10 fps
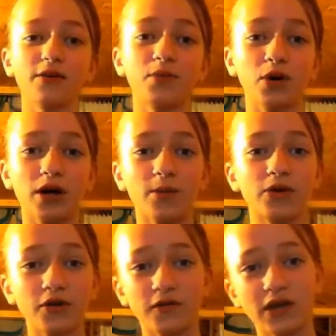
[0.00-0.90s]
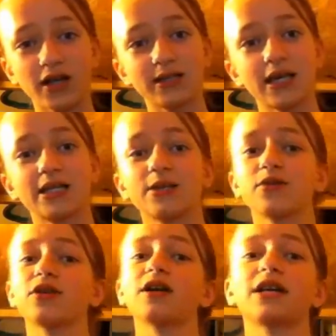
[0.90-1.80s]
broke up with her fiance and so
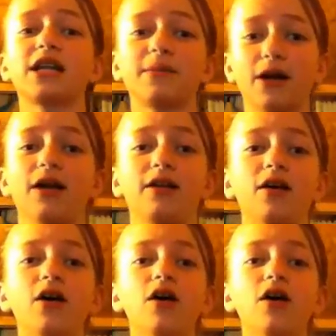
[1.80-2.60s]
they're not getting married.